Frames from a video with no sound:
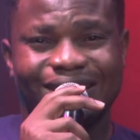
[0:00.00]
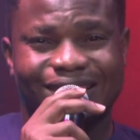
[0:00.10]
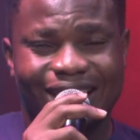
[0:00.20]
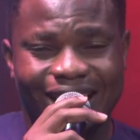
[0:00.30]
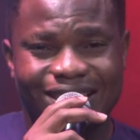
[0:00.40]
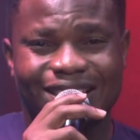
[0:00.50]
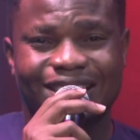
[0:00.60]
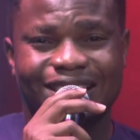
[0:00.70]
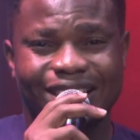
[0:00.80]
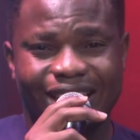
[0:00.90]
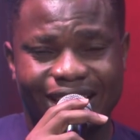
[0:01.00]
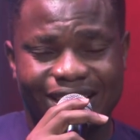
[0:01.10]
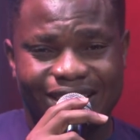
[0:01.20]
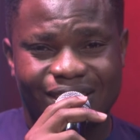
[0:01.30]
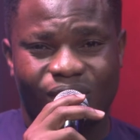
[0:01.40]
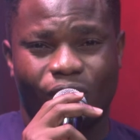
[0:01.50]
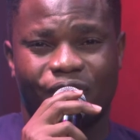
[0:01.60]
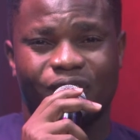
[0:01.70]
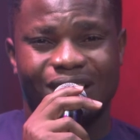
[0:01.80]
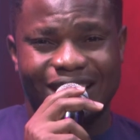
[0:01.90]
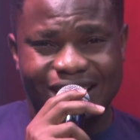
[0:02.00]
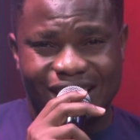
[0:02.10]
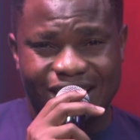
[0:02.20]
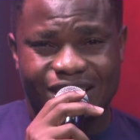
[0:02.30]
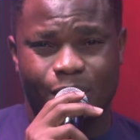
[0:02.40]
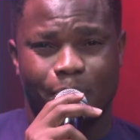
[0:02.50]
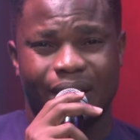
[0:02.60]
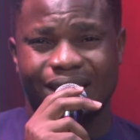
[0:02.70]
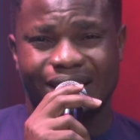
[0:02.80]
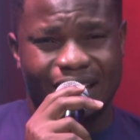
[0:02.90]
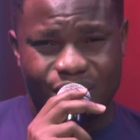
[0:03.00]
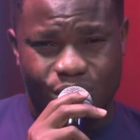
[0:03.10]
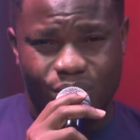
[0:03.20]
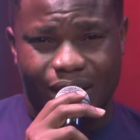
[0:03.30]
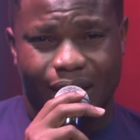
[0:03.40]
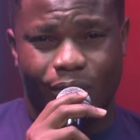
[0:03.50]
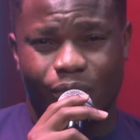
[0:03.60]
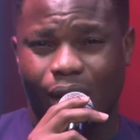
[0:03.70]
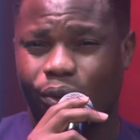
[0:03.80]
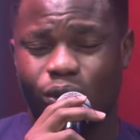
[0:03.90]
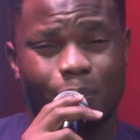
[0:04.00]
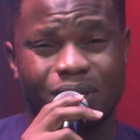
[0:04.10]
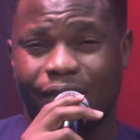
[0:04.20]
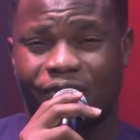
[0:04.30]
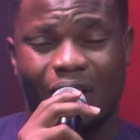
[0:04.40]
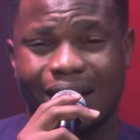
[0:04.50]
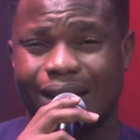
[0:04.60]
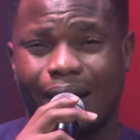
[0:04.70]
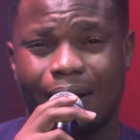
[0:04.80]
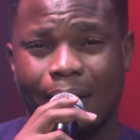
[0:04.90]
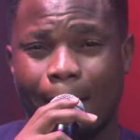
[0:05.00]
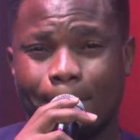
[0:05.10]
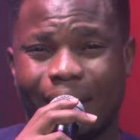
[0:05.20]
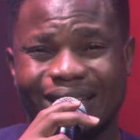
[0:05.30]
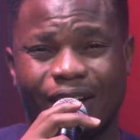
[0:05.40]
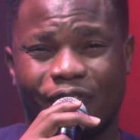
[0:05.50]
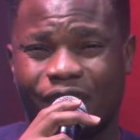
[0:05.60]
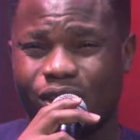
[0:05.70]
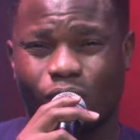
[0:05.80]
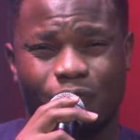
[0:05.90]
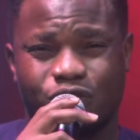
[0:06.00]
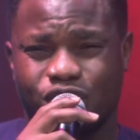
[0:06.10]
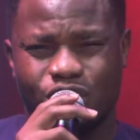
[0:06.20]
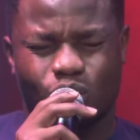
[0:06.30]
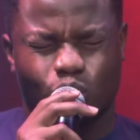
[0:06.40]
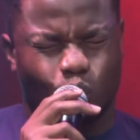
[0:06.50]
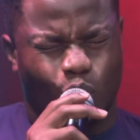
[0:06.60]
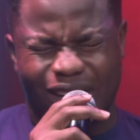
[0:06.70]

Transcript: the seat of leadership in Nigeria. We are going to be saying, Father, by the faith of Jesus, we